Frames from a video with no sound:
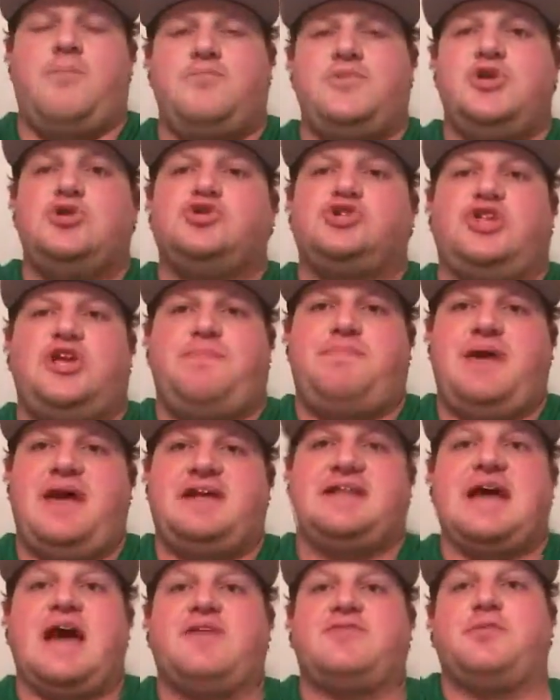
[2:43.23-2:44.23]
usually
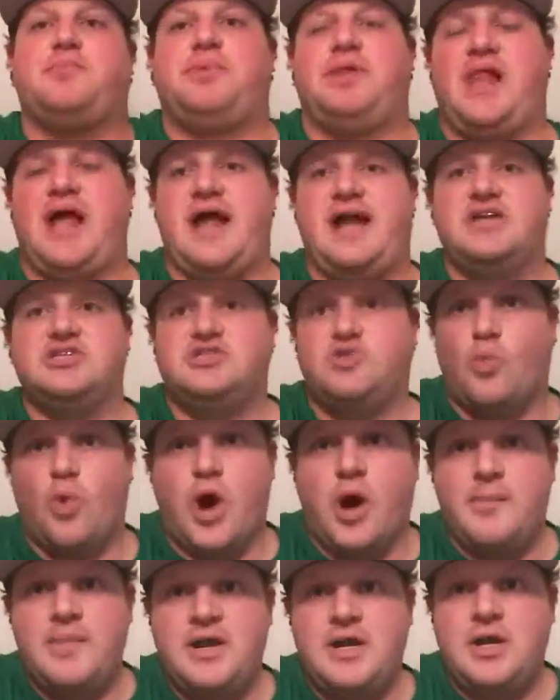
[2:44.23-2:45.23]
picked out the plainest
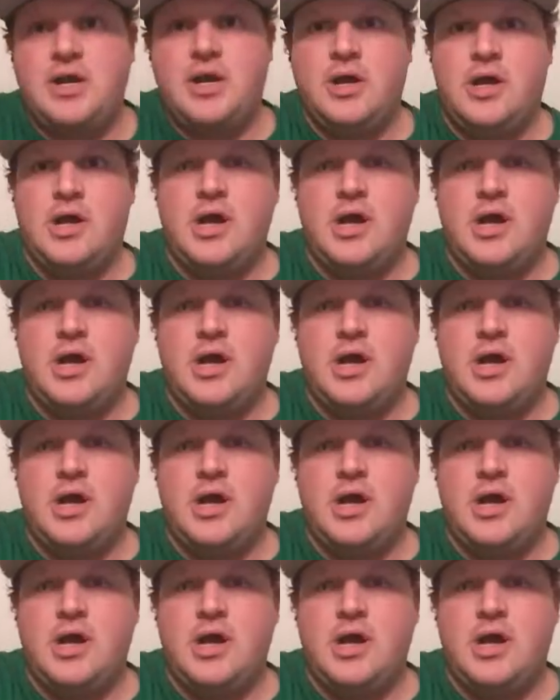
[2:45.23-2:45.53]
woman.